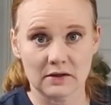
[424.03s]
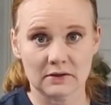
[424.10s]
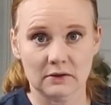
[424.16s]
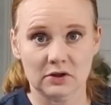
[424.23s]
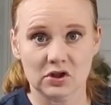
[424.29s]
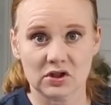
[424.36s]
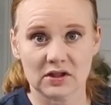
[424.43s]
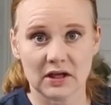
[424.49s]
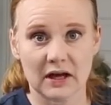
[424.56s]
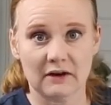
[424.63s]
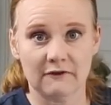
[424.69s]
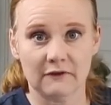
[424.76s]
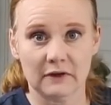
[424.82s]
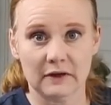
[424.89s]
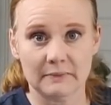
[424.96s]
So it just kind
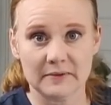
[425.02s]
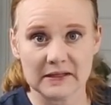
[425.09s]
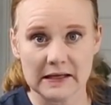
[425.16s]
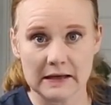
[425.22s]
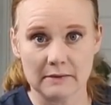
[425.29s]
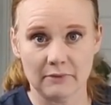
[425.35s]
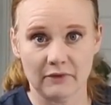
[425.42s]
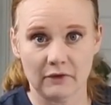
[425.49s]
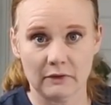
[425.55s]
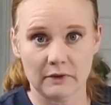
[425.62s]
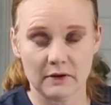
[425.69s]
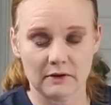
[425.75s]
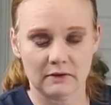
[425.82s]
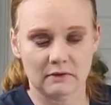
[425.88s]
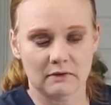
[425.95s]
of flips up from
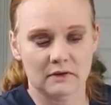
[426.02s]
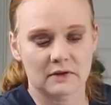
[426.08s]
the